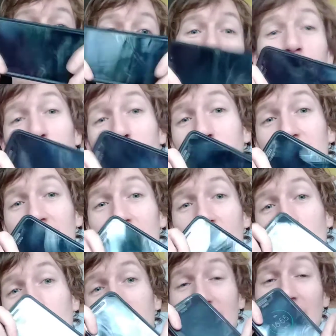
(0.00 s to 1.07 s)
need to rub it
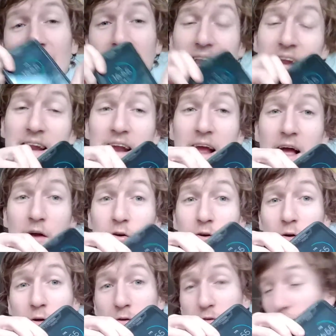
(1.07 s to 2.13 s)
with like cleaning
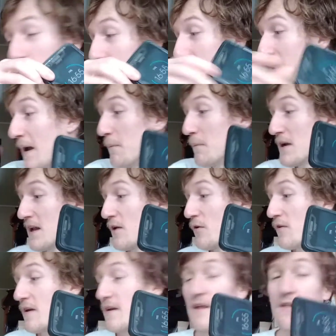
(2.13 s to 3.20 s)
alcohol or something. I'm actually
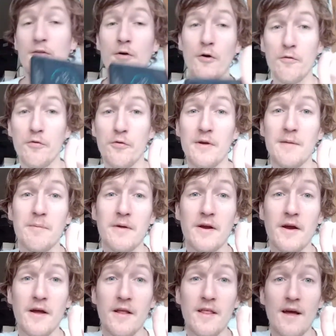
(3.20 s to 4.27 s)
using Dettol for it
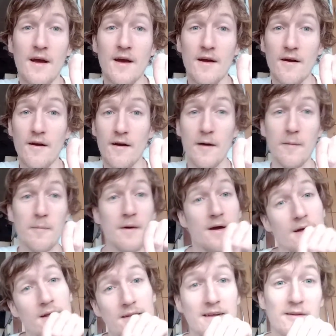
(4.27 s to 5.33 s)
because
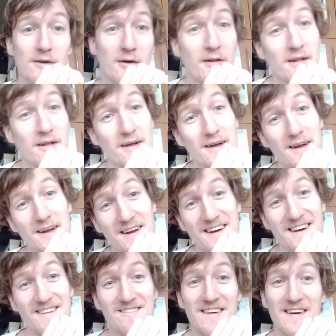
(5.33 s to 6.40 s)
Dettol
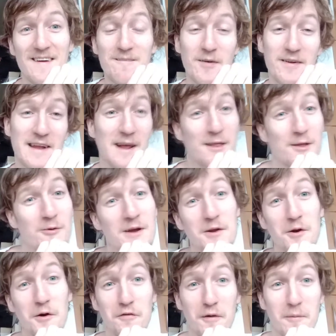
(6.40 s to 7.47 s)
protects you and
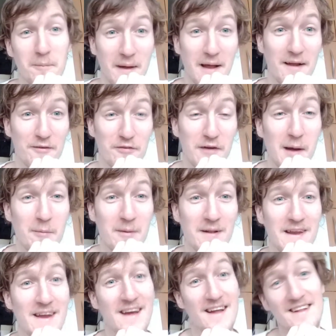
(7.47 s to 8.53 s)
your
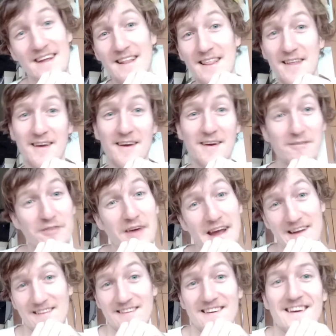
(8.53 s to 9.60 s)
family. That's a
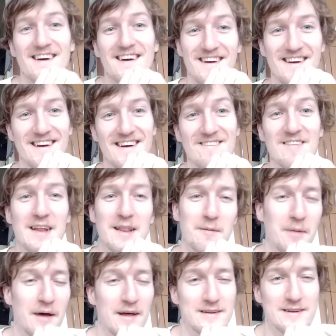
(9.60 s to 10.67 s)
fact. It's a
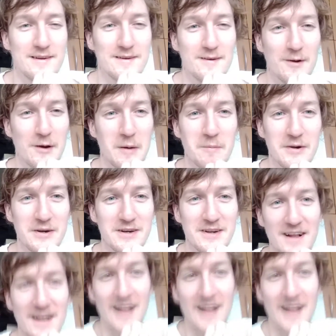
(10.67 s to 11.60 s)
Belgian commercial.